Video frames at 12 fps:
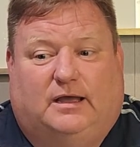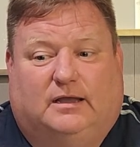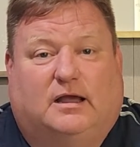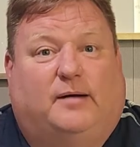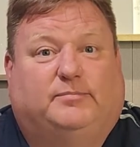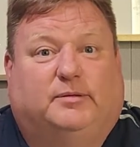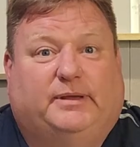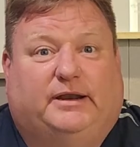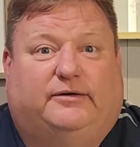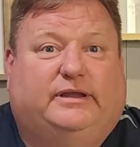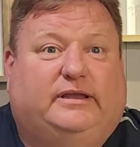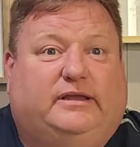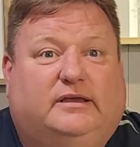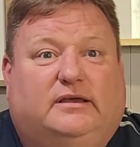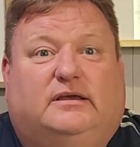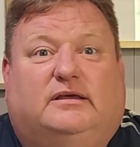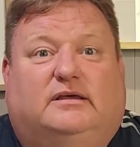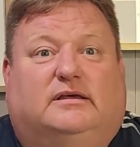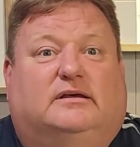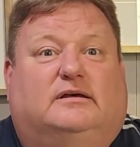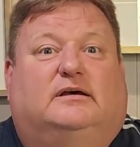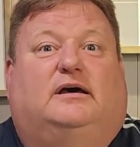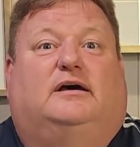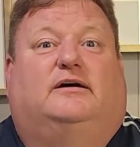complimentary
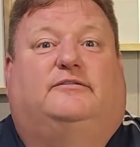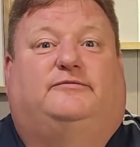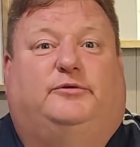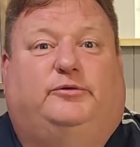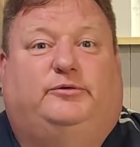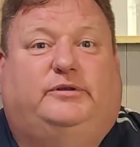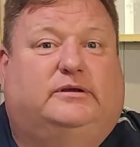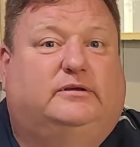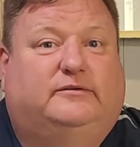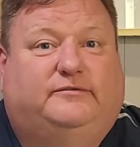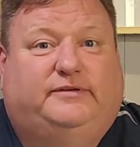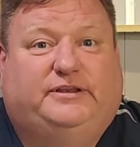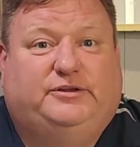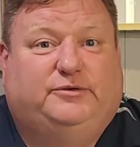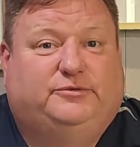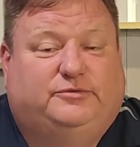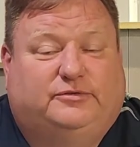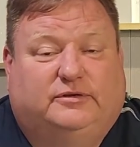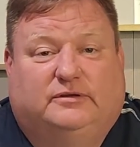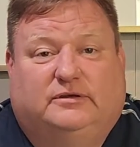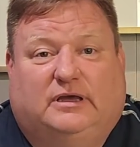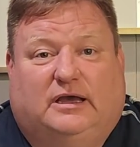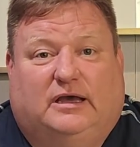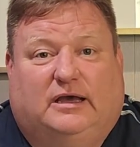food venues,
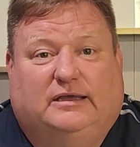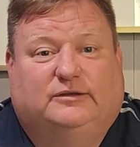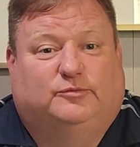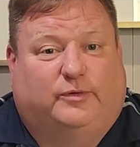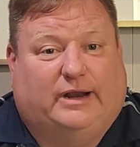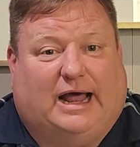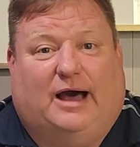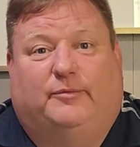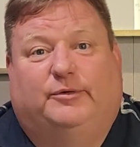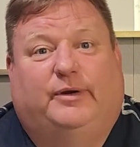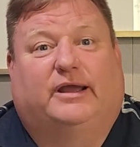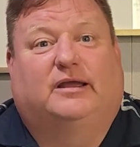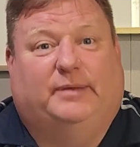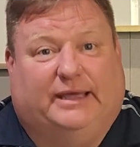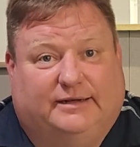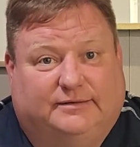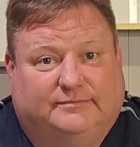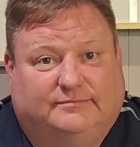is one I would recommend.